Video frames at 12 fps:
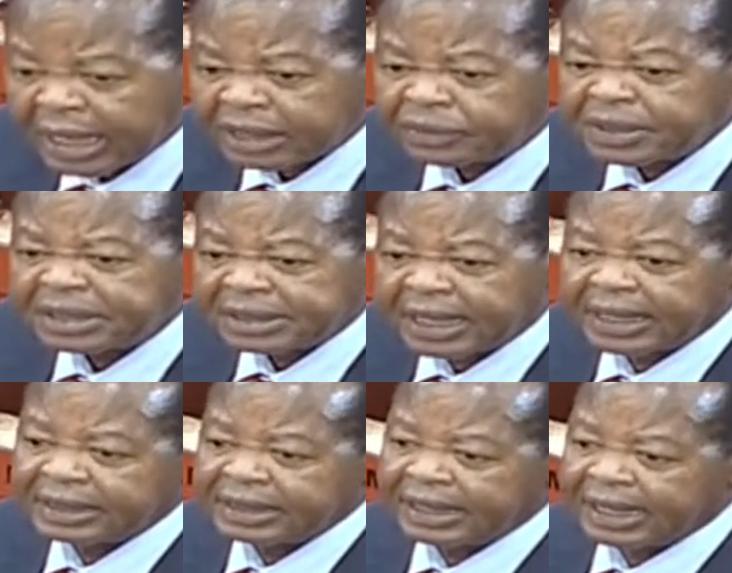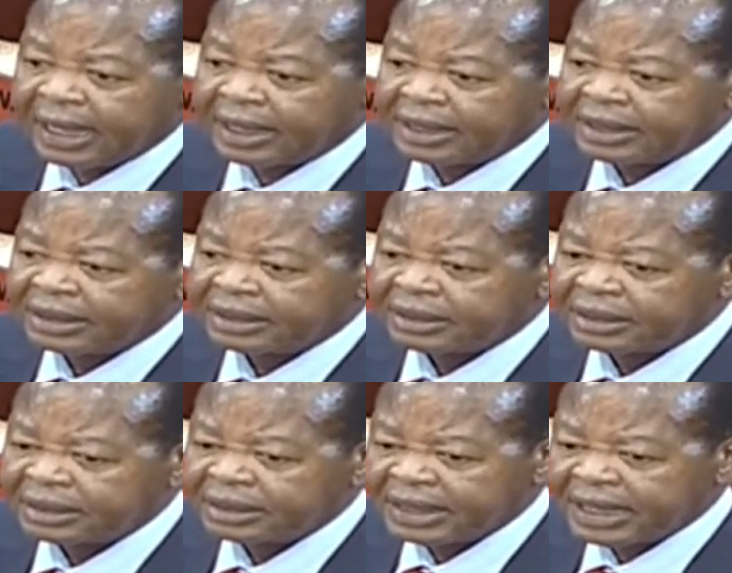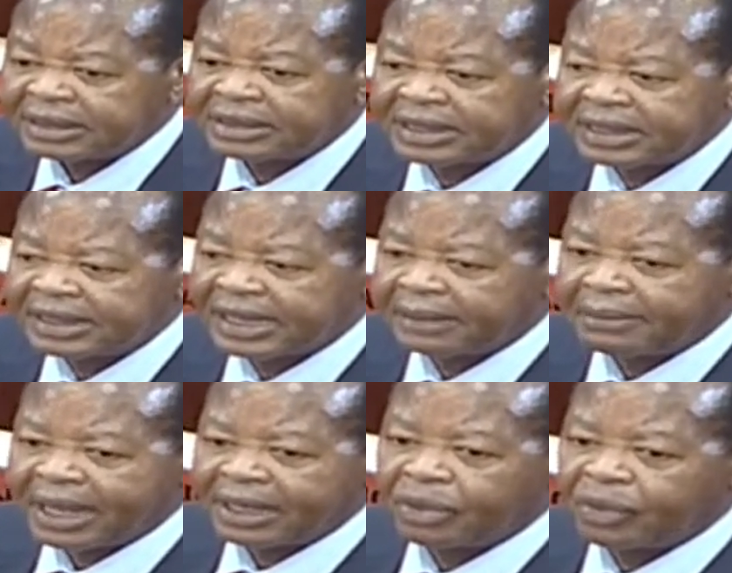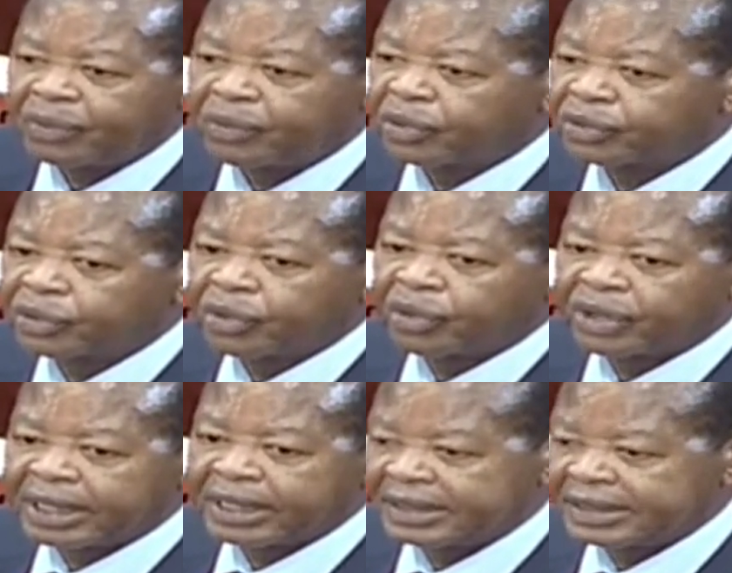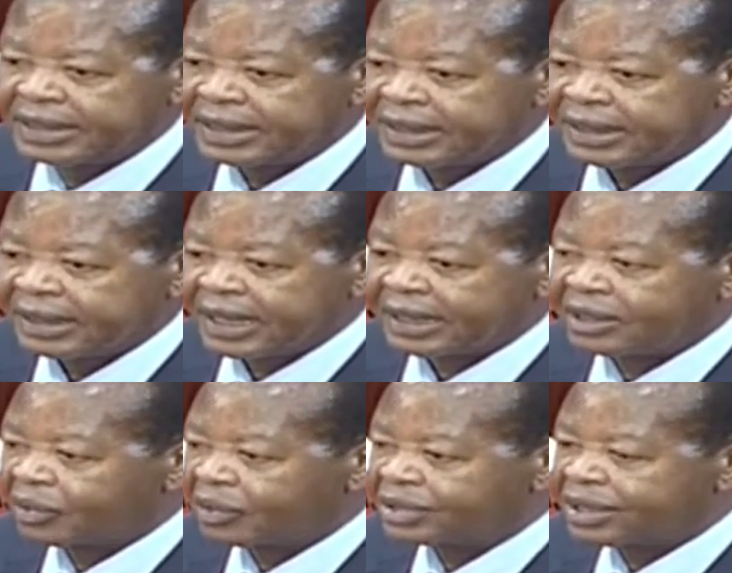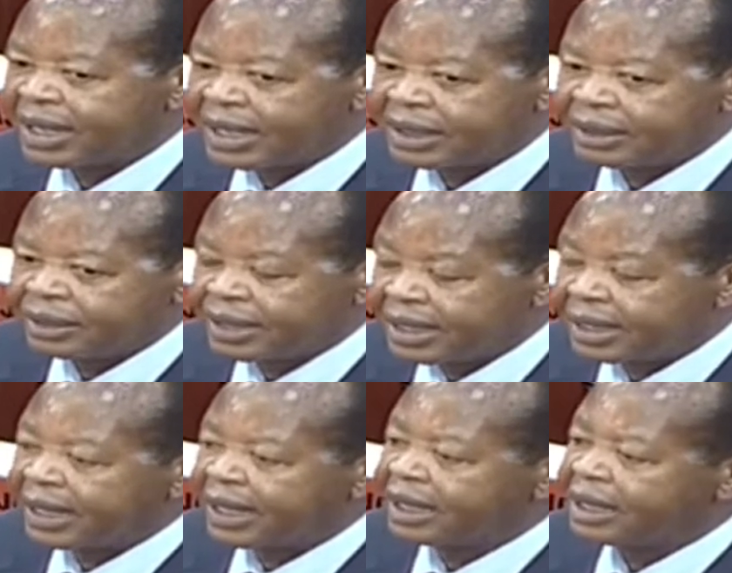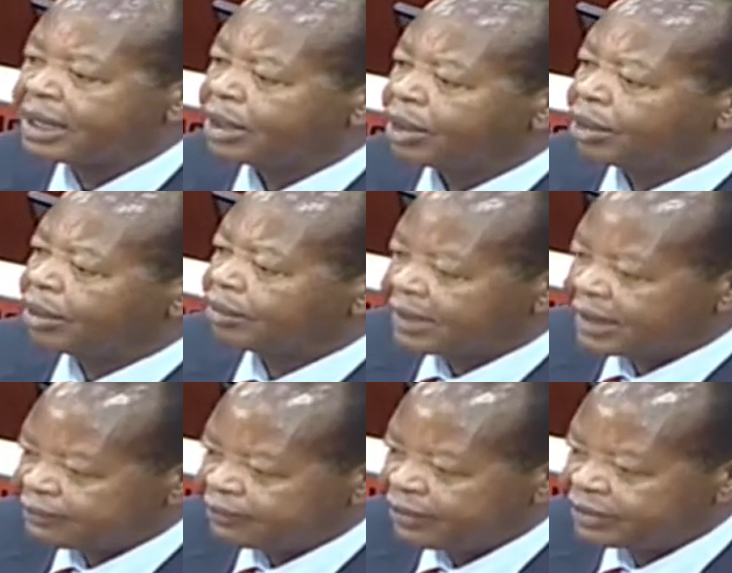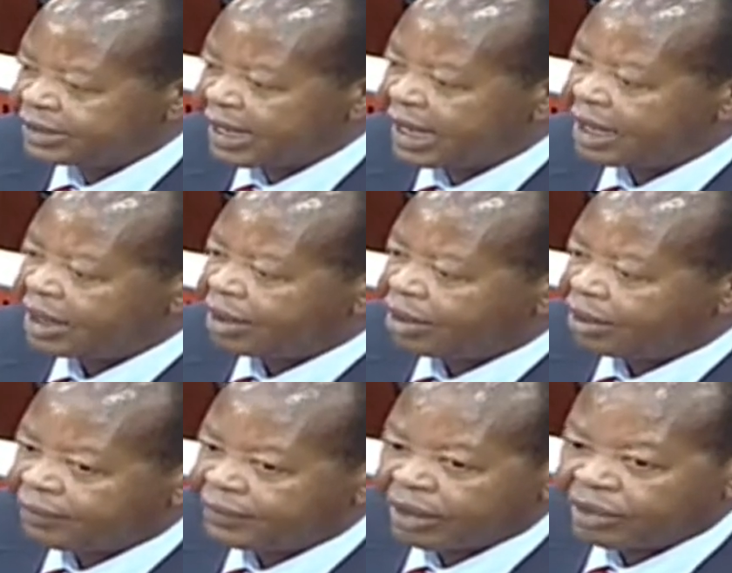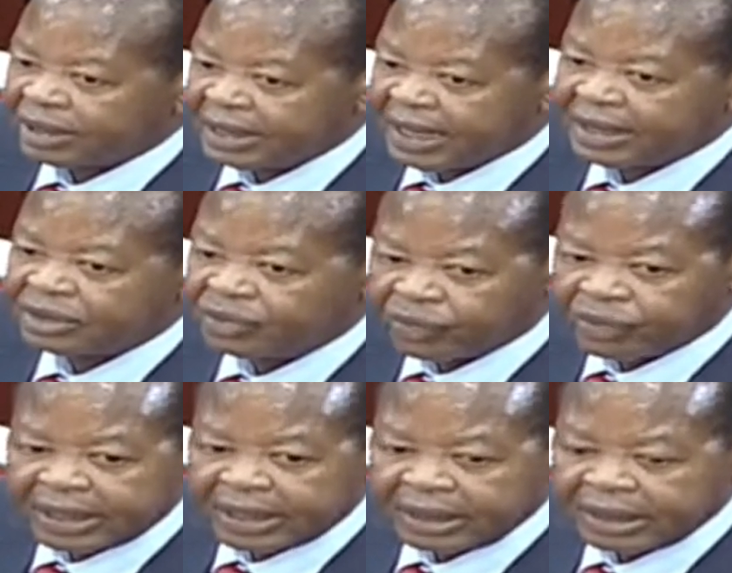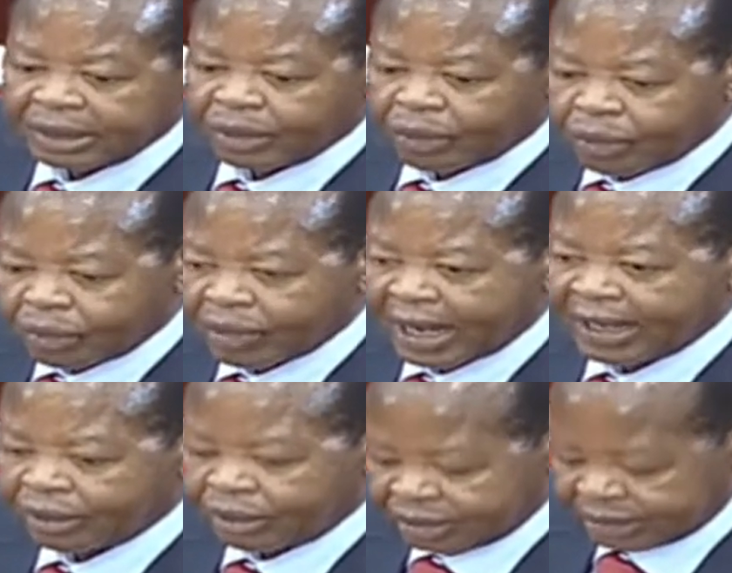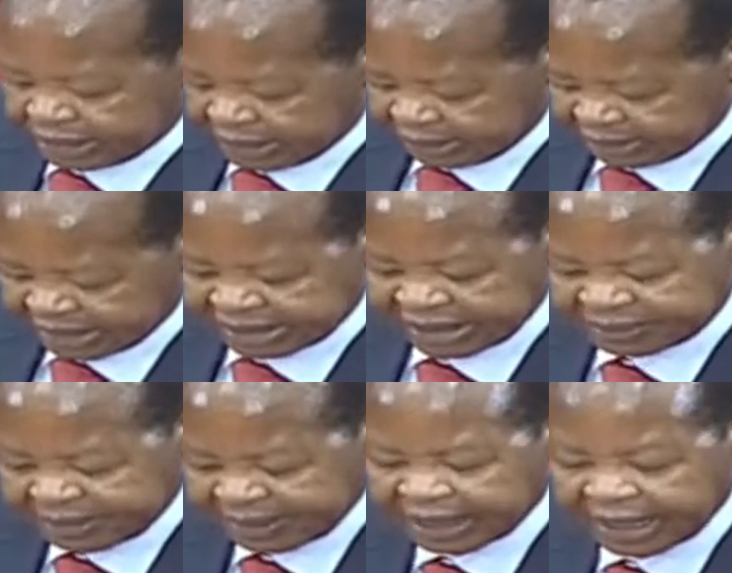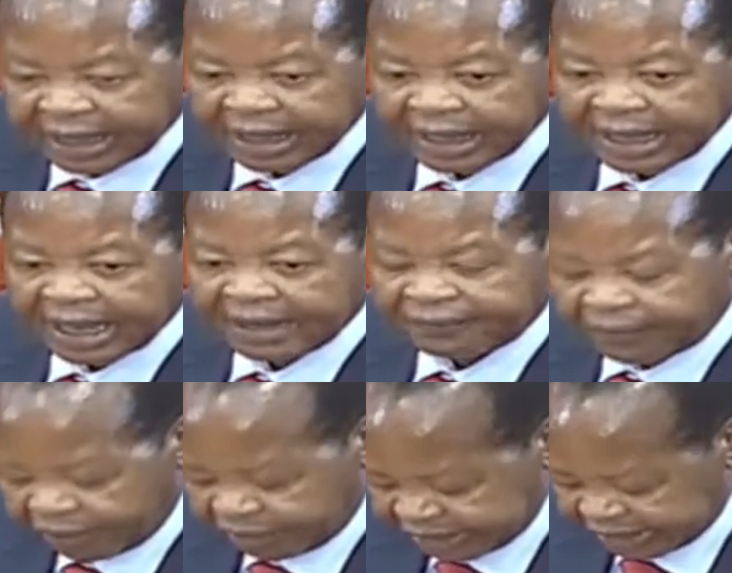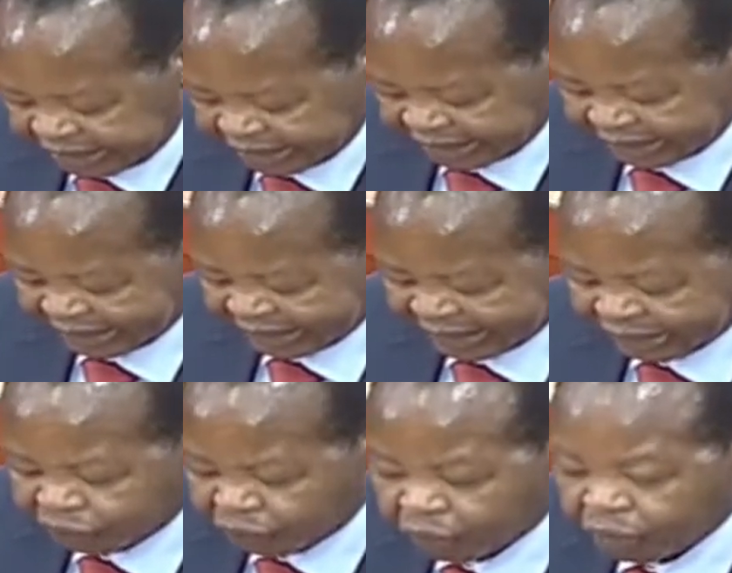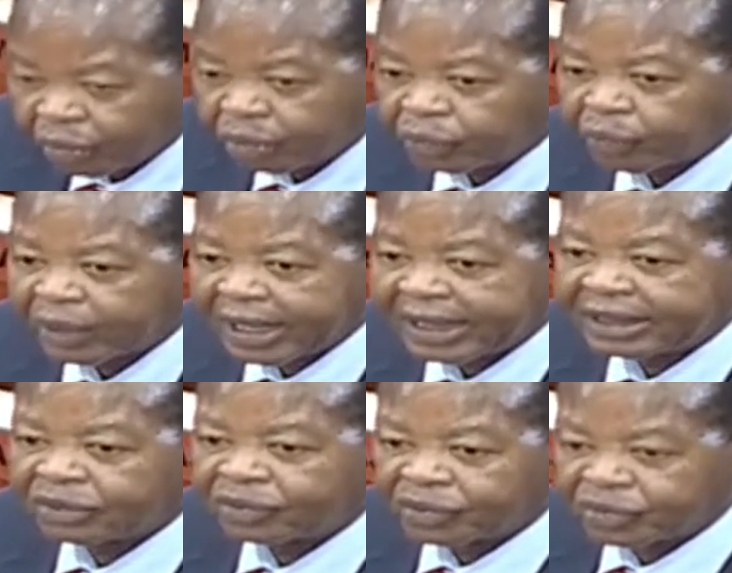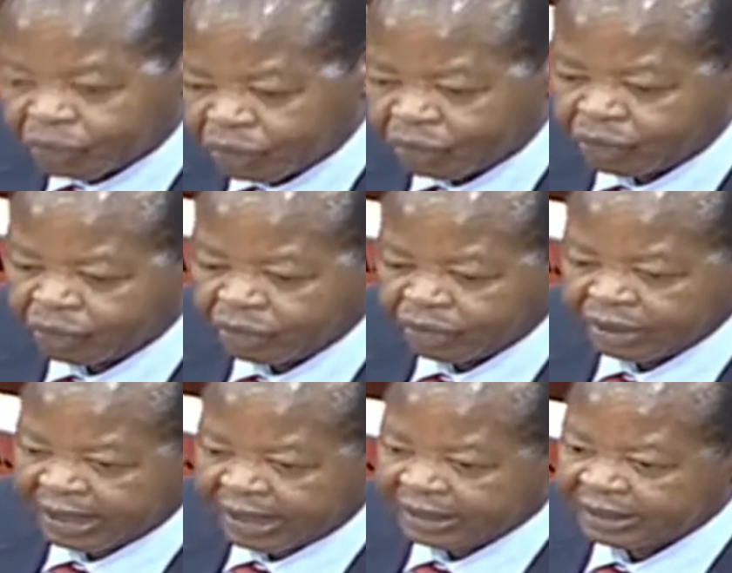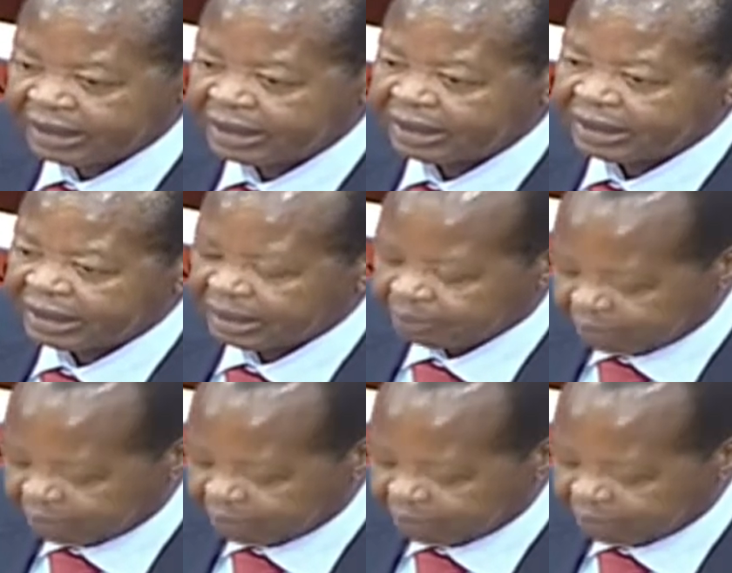as we study here, let's see a man who was so great that he was thinking of the future of the ordinary children who cannot, Mr. Speaker, afford to, to get to school. And he, he